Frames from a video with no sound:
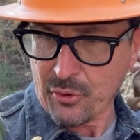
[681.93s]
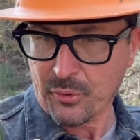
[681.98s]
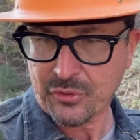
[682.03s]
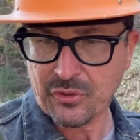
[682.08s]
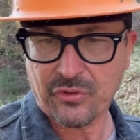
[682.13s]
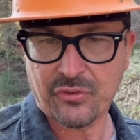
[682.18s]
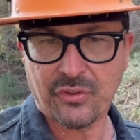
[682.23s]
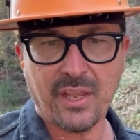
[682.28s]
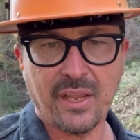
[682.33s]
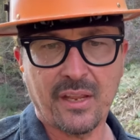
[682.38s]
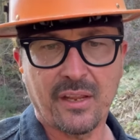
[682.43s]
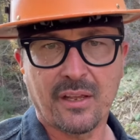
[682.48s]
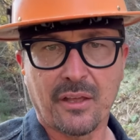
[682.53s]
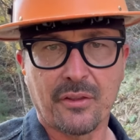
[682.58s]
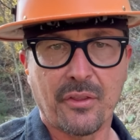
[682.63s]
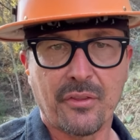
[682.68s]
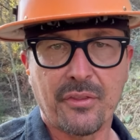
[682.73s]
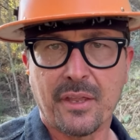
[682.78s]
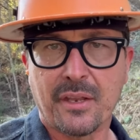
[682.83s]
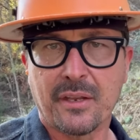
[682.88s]
what to say
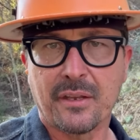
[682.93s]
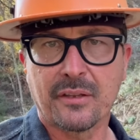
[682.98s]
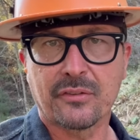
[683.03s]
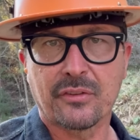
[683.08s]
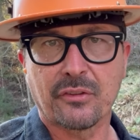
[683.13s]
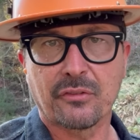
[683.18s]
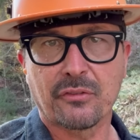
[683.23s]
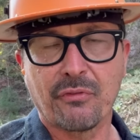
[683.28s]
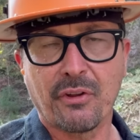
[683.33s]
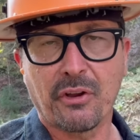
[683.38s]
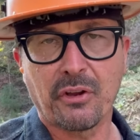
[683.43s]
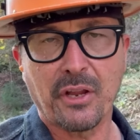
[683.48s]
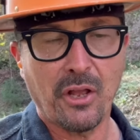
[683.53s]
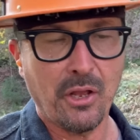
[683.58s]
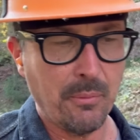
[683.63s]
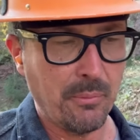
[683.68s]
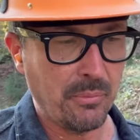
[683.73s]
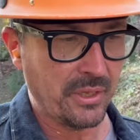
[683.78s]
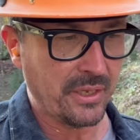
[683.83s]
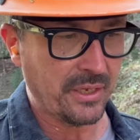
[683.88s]
other than it's just very
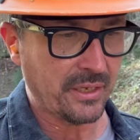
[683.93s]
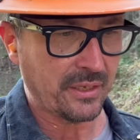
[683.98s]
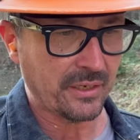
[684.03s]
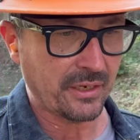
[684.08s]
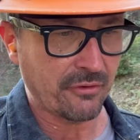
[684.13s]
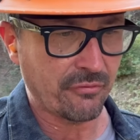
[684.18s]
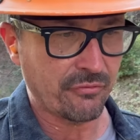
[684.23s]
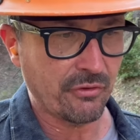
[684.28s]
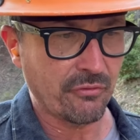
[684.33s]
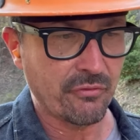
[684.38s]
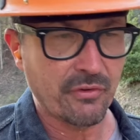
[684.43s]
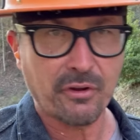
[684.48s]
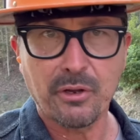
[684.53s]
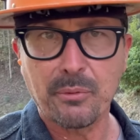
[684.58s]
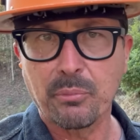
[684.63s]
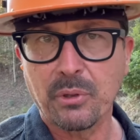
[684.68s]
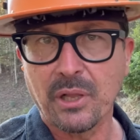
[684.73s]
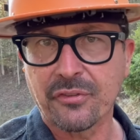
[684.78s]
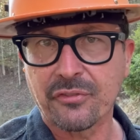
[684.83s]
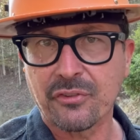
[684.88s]
humbling, and I feel very
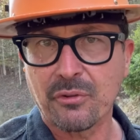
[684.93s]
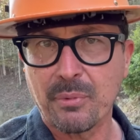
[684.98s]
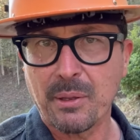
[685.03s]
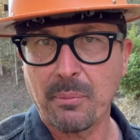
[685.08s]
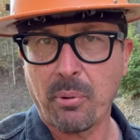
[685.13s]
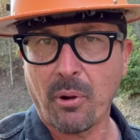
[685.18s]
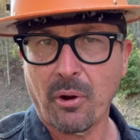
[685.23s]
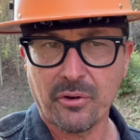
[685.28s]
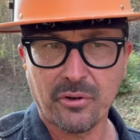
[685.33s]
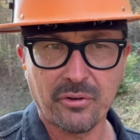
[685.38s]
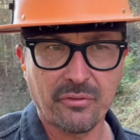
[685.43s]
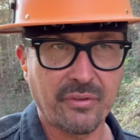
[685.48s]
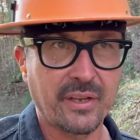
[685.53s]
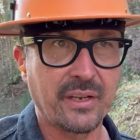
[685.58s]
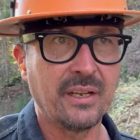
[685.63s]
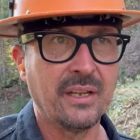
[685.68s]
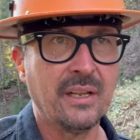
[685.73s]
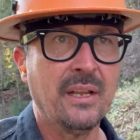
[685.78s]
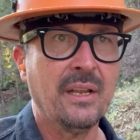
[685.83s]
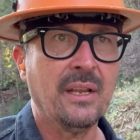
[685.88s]
blessed to be part of
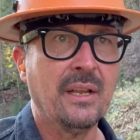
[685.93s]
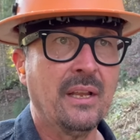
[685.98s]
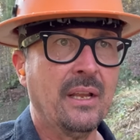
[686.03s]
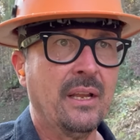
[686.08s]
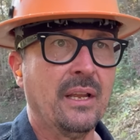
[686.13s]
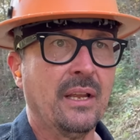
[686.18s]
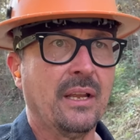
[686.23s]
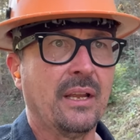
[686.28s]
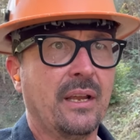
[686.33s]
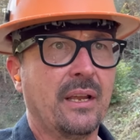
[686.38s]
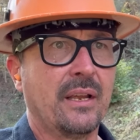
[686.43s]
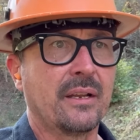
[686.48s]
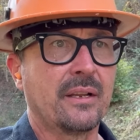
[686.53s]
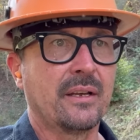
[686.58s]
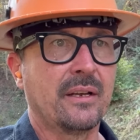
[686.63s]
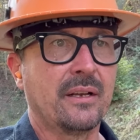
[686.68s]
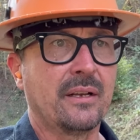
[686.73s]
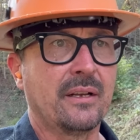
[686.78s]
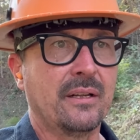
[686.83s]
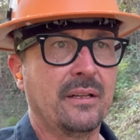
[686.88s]
it. And
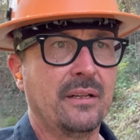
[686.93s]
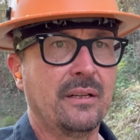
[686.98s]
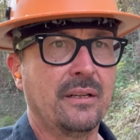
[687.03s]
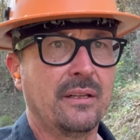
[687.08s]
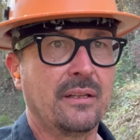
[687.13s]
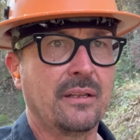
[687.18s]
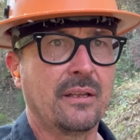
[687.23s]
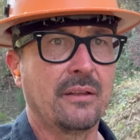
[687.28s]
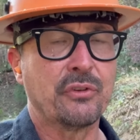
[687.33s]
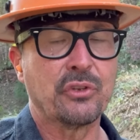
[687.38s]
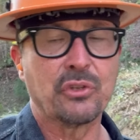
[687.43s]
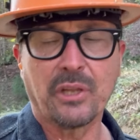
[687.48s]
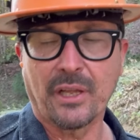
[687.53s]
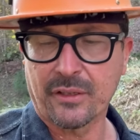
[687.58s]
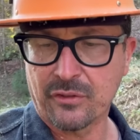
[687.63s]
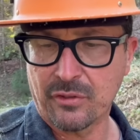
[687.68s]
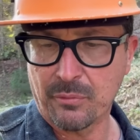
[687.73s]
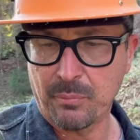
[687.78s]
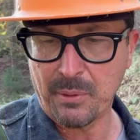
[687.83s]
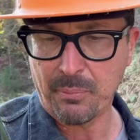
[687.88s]
uh, if you'd
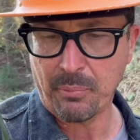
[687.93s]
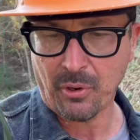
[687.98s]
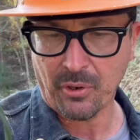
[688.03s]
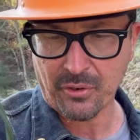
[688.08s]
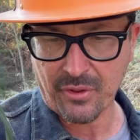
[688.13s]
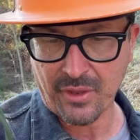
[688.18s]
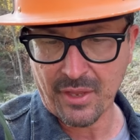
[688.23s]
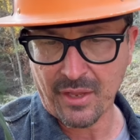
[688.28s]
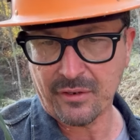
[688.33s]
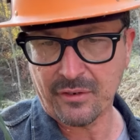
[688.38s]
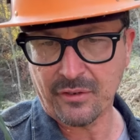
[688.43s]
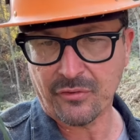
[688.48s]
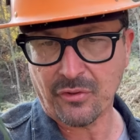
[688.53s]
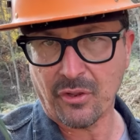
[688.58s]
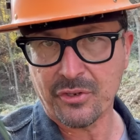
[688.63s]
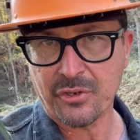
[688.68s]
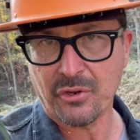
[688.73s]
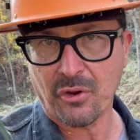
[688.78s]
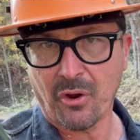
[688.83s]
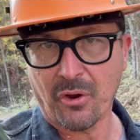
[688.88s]
like to be part of that and it's
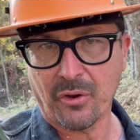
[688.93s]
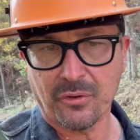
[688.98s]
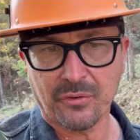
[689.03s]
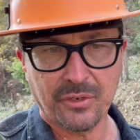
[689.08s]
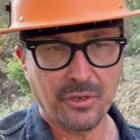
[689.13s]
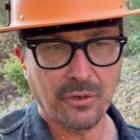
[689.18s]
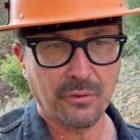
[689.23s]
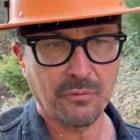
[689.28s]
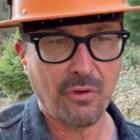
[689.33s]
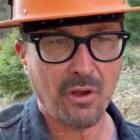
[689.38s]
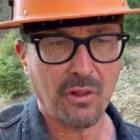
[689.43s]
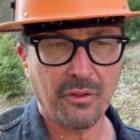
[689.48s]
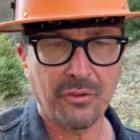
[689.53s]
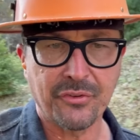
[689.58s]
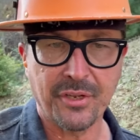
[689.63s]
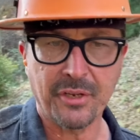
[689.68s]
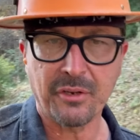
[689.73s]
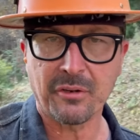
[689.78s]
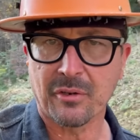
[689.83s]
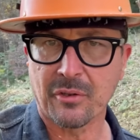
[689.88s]
on your heart, you know,
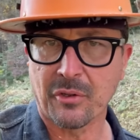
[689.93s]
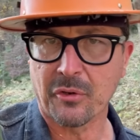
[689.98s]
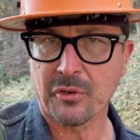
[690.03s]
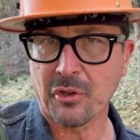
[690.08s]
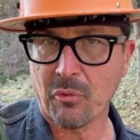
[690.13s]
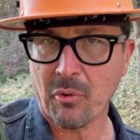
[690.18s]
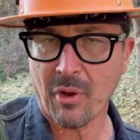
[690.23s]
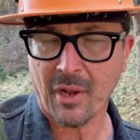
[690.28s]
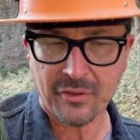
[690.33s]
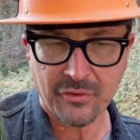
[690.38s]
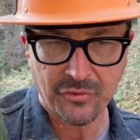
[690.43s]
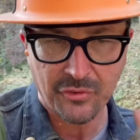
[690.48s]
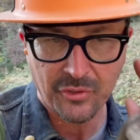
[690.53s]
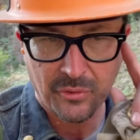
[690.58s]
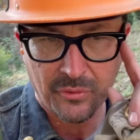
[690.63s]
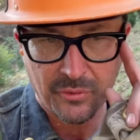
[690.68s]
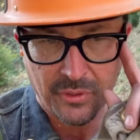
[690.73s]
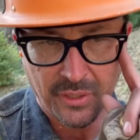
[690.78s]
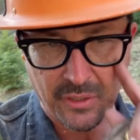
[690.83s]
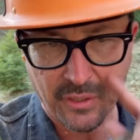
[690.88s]
volunteer. Go to
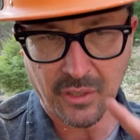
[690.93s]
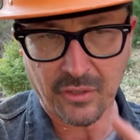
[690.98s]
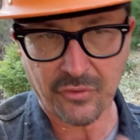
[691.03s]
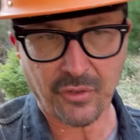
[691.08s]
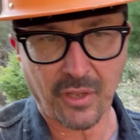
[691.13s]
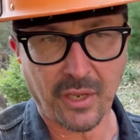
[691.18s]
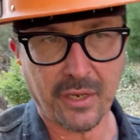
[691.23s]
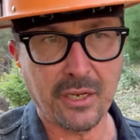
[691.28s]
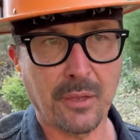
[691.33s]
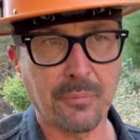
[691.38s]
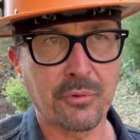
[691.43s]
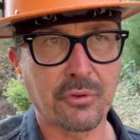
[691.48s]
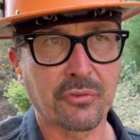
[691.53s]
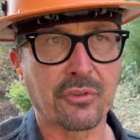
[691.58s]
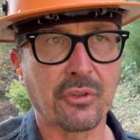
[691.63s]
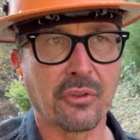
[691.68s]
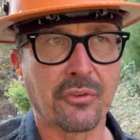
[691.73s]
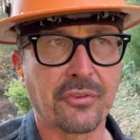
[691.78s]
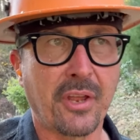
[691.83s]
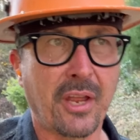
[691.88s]
Grindstone and uh, sign up. There's
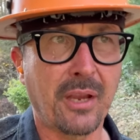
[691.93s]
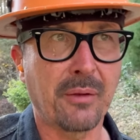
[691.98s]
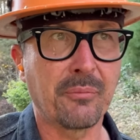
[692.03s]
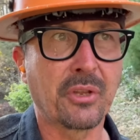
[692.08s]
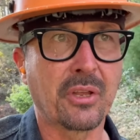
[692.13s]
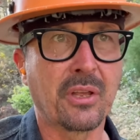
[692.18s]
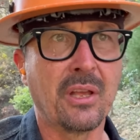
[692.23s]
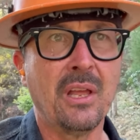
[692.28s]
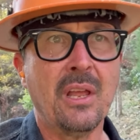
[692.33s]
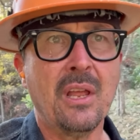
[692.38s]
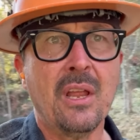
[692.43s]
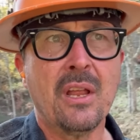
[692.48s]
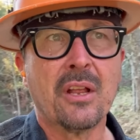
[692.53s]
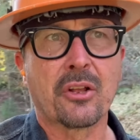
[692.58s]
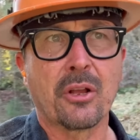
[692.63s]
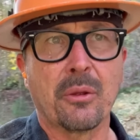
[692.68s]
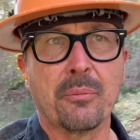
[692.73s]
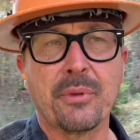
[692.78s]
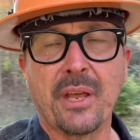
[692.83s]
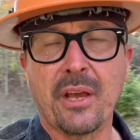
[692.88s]
still time to
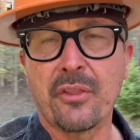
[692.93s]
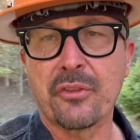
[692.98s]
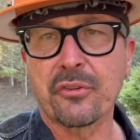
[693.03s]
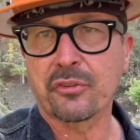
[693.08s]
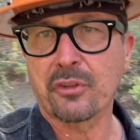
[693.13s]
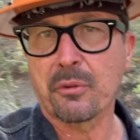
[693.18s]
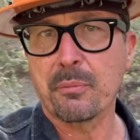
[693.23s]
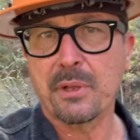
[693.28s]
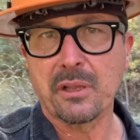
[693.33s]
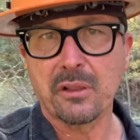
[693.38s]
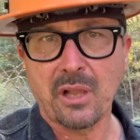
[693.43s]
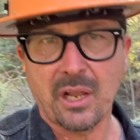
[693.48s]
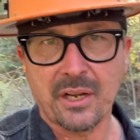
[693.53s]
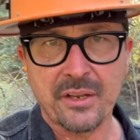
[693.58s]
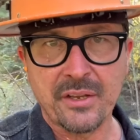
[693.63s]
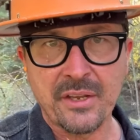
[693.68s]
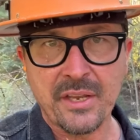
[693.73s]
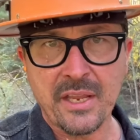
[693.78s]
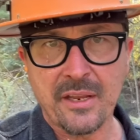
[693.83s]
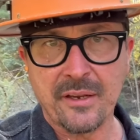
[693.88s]
come down. There's going to be a lot
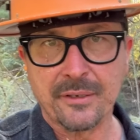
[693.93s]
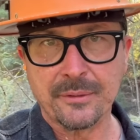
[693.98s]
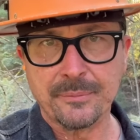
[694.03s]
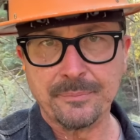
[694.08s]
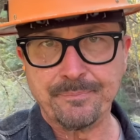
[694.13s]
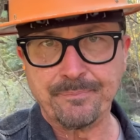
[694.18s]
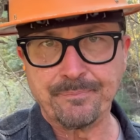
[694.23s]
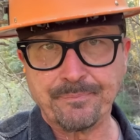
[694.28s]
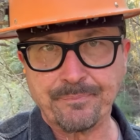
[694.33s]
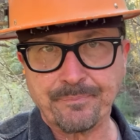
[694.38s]
of need.